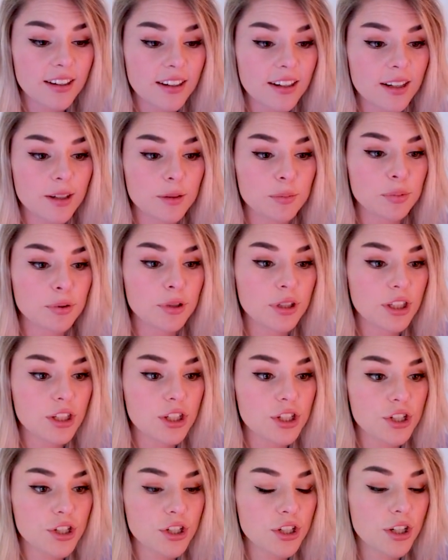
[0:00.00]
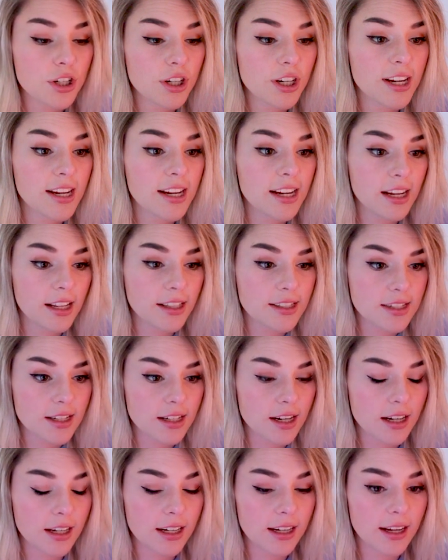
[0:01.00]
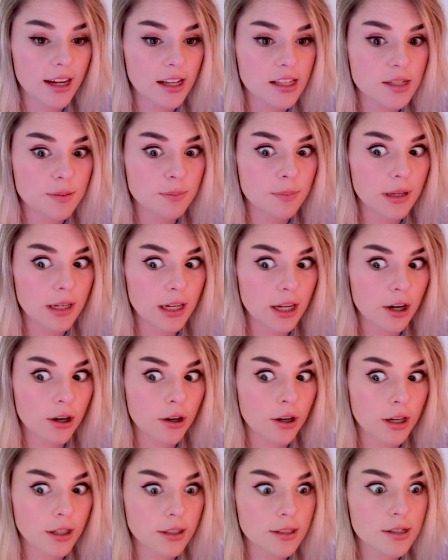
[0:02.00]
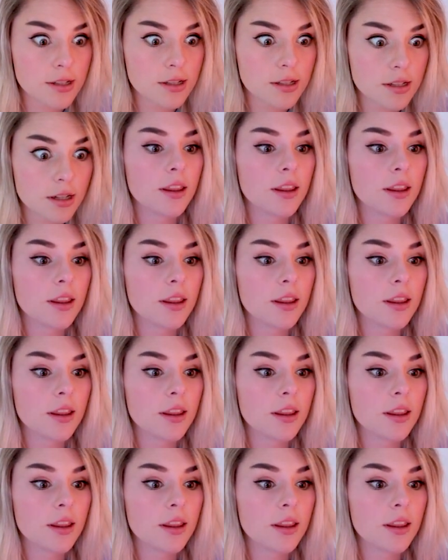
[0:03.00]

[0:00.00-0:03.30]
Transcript: I'm pretty sure he eats it and he gets mini crits.